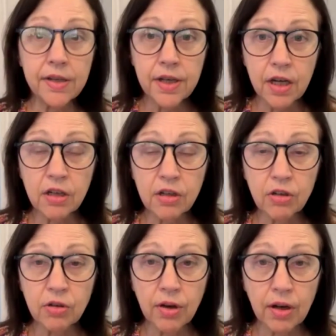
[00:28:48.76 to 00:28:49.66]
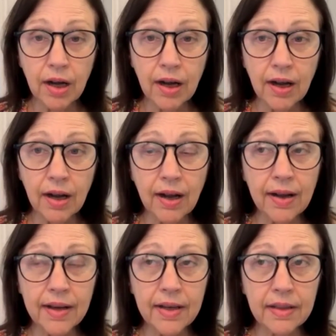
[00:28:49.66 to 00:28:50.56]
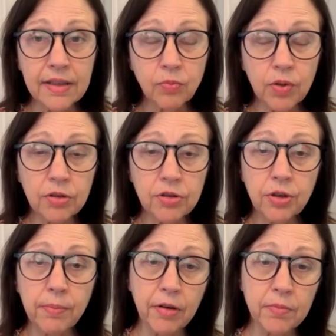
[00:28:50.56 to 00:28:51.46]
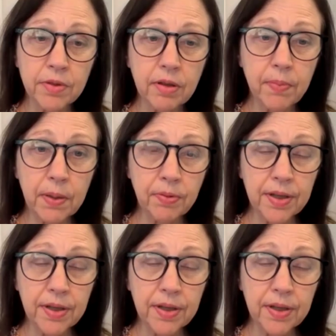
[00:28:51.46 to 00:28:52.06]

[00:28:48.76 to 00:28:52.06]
I know I had at least 1 or 2 of my